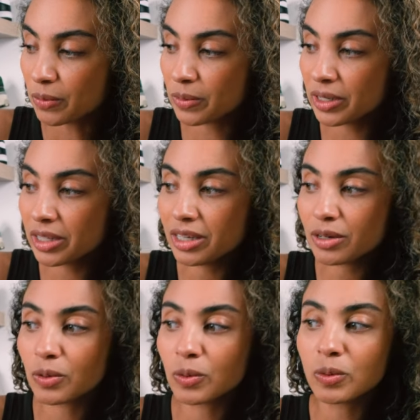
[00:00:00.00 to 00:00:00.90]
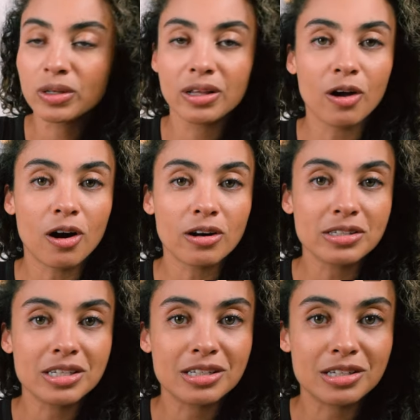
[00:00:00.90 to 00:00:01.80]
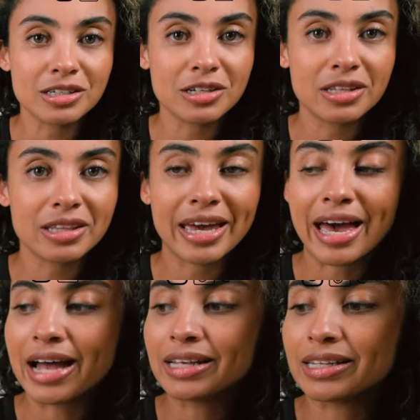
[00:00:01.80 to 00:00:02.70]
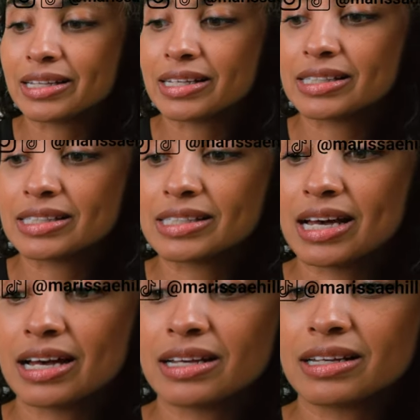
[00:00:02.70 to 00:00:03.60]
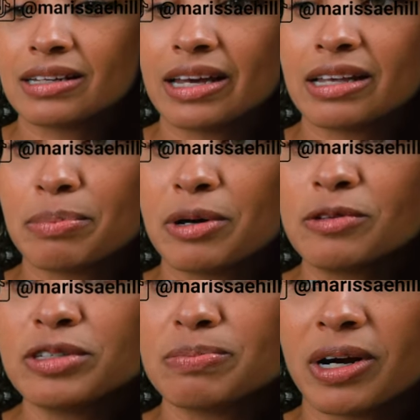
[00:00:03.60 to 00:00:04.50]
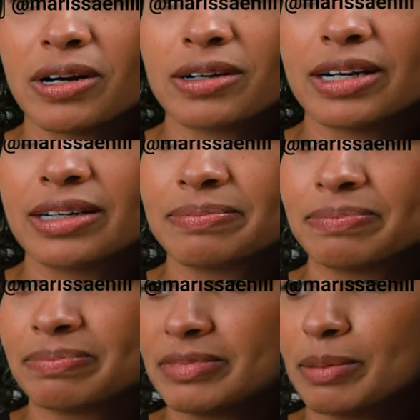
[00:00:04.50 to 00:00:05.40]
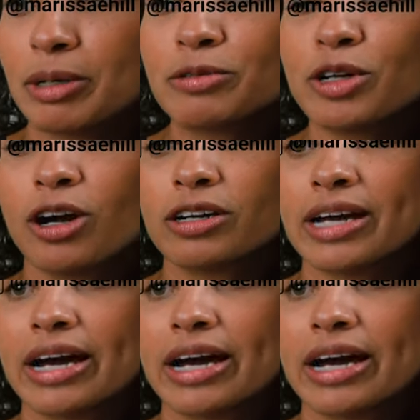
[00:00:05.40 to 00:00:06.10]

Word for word: really cool little artsy addition that they added and it's uh, in a postmark, postcard